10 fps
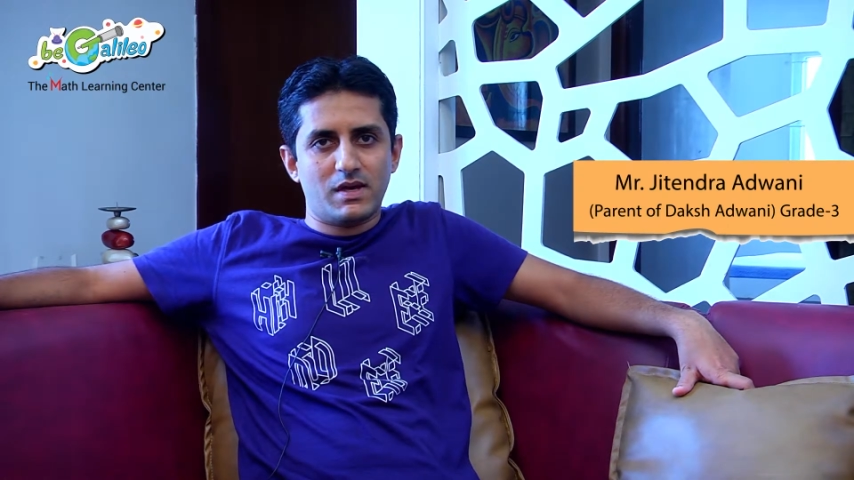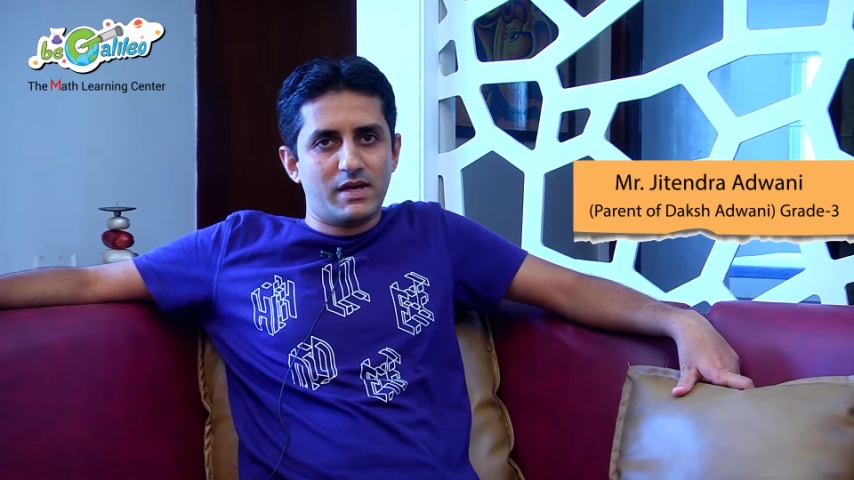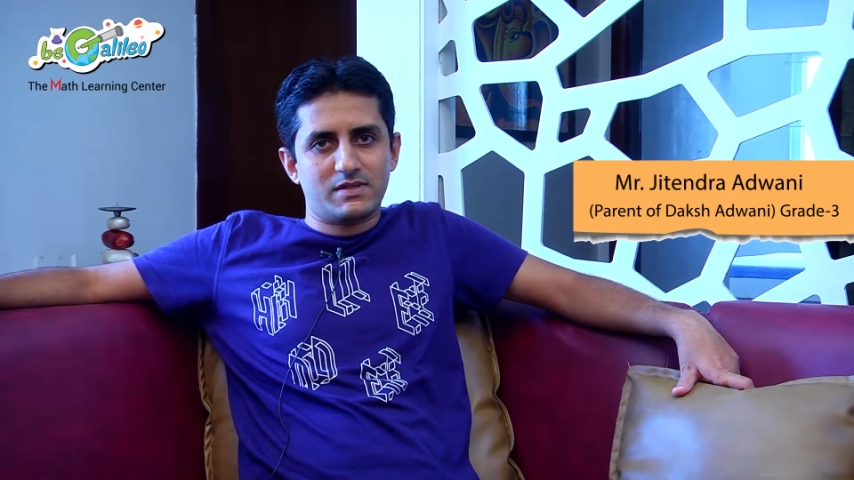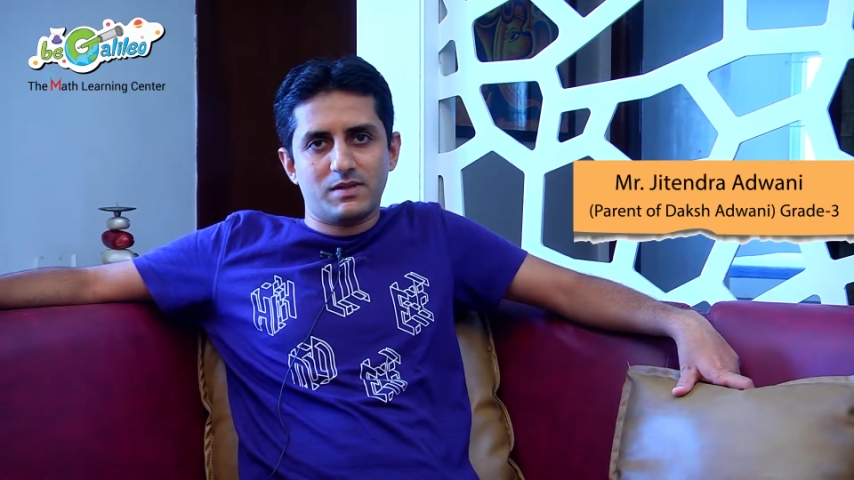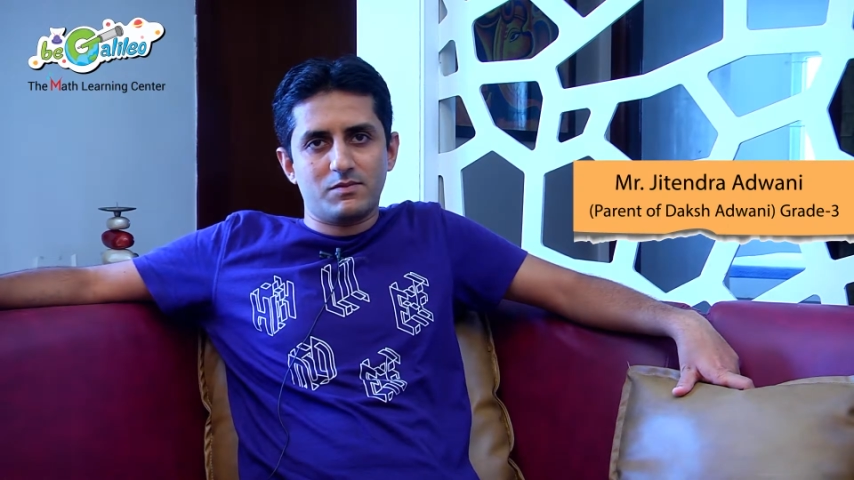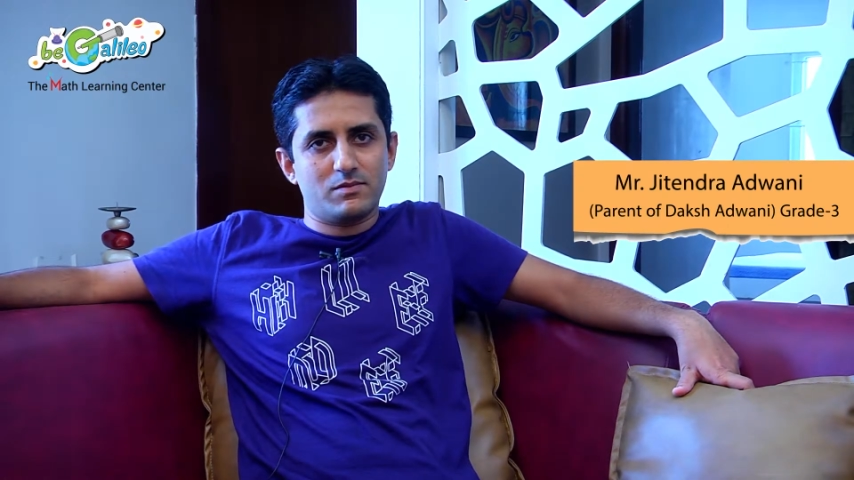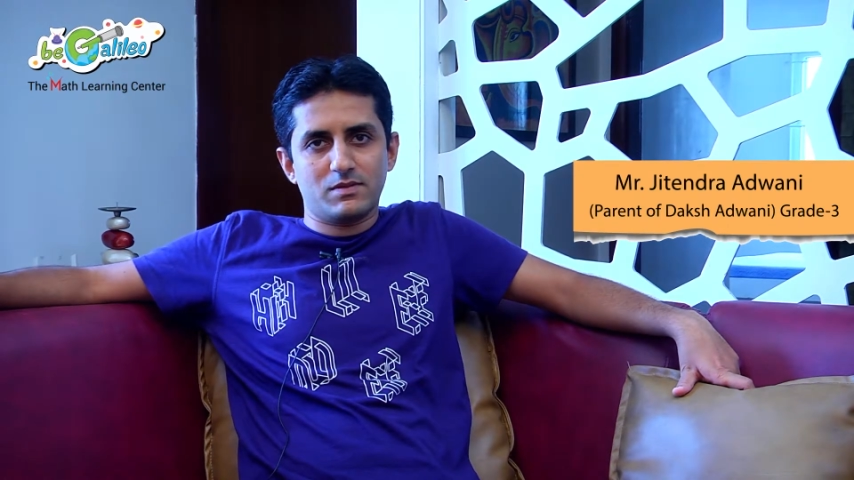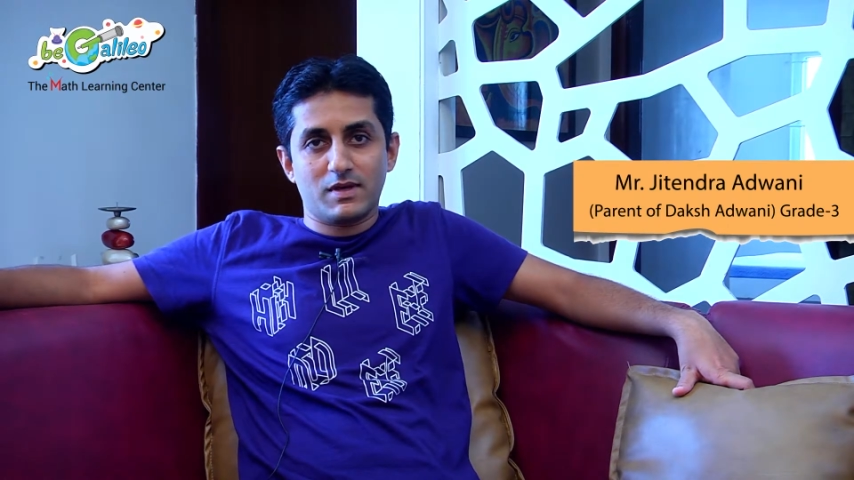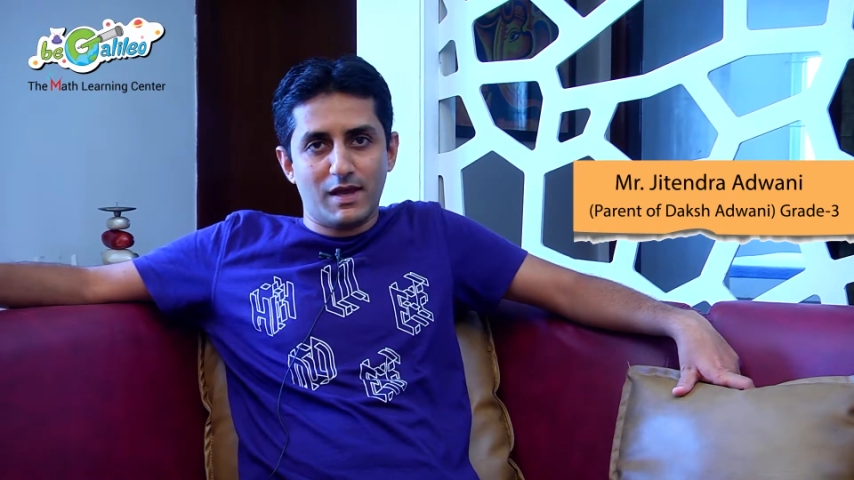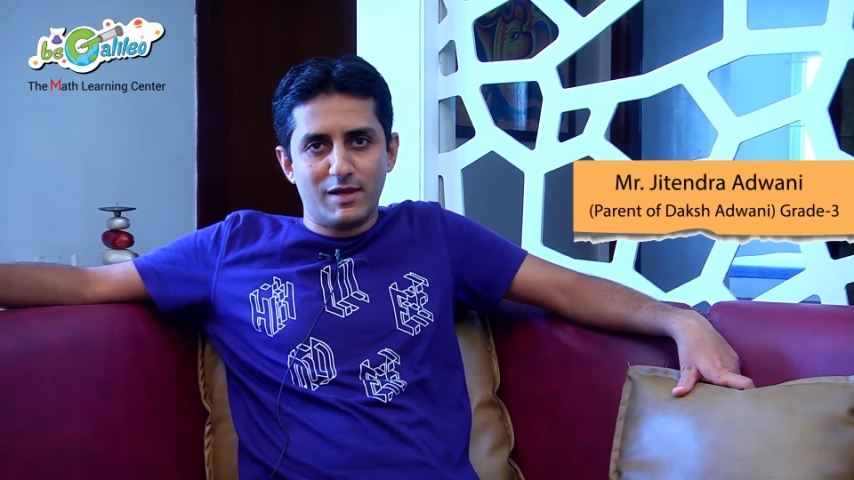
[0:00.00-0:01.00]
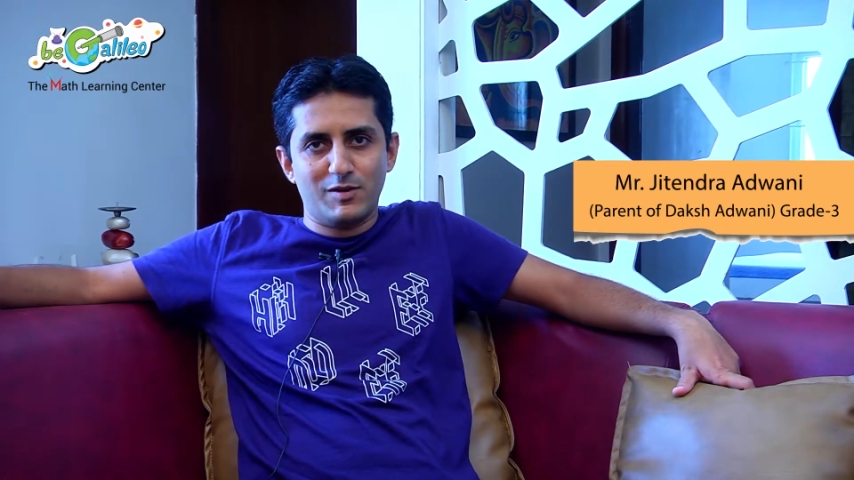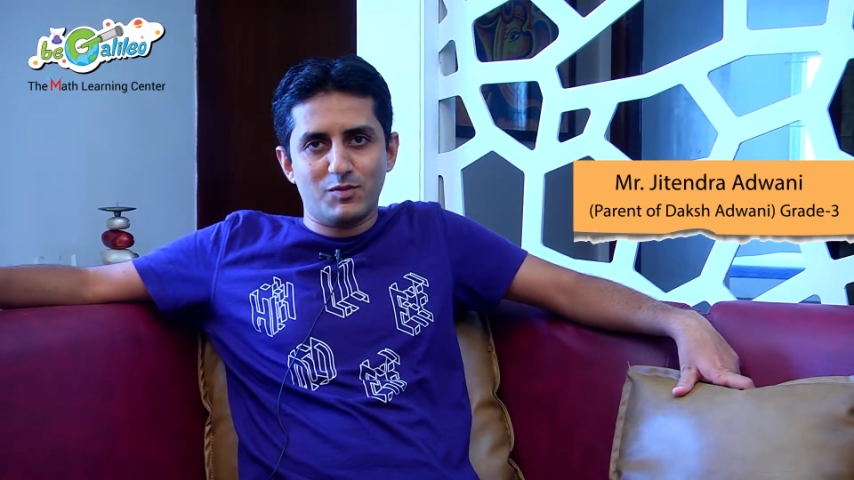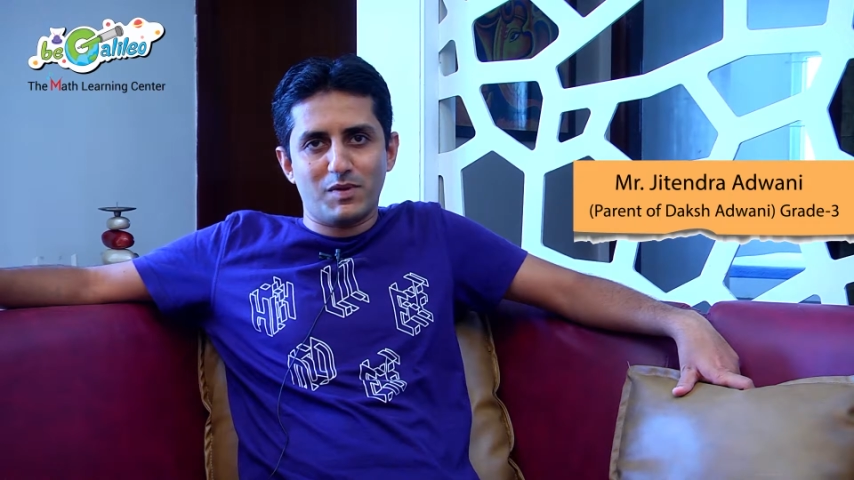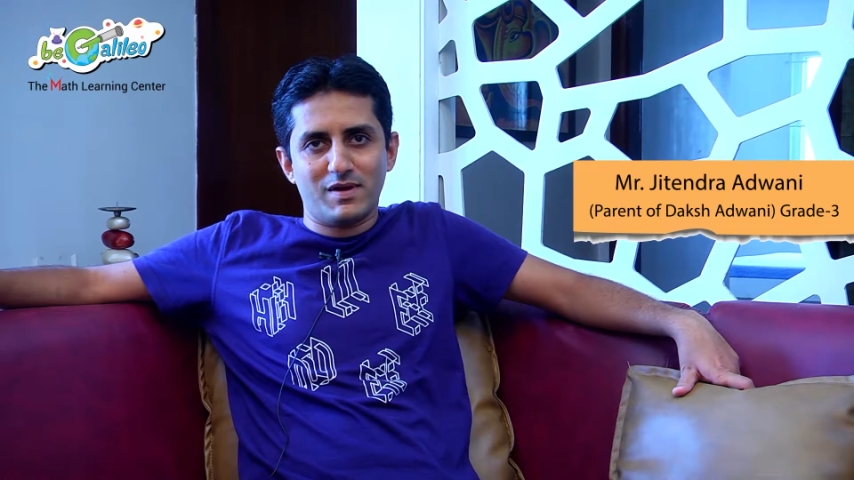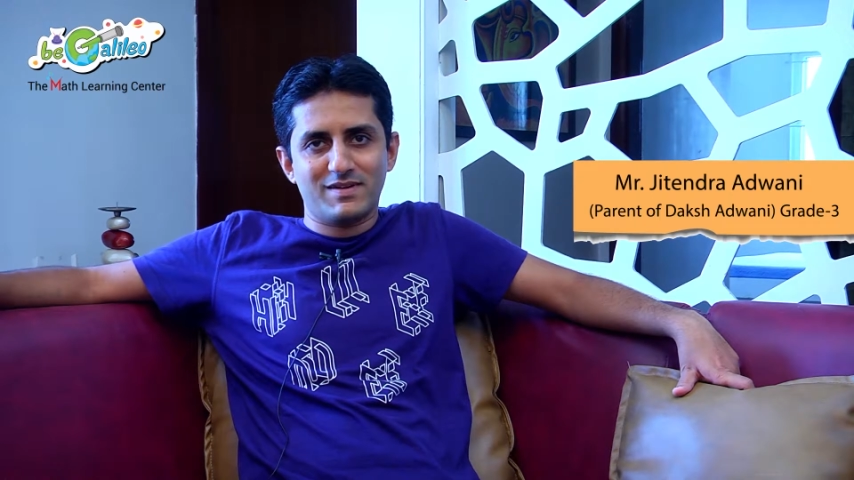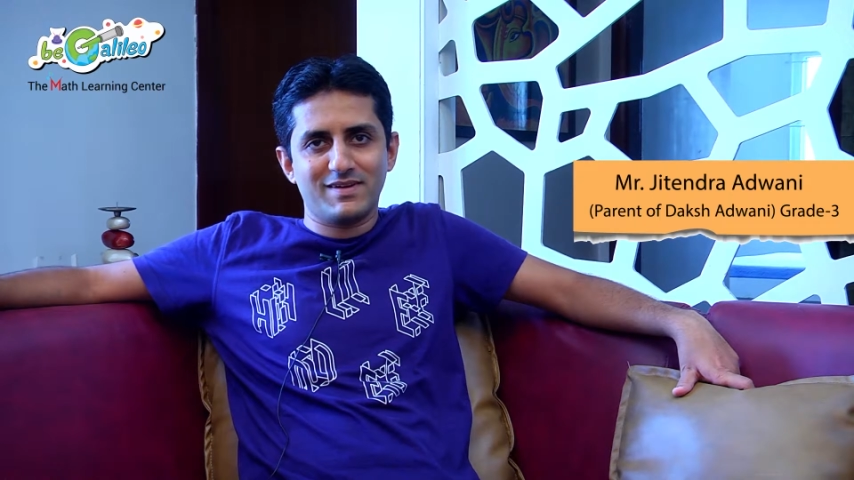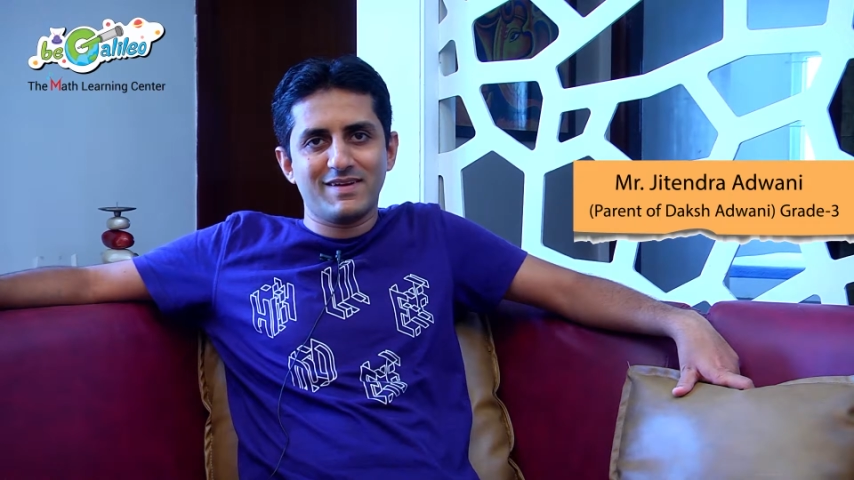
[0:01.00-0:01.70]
except you know, the Galileo part.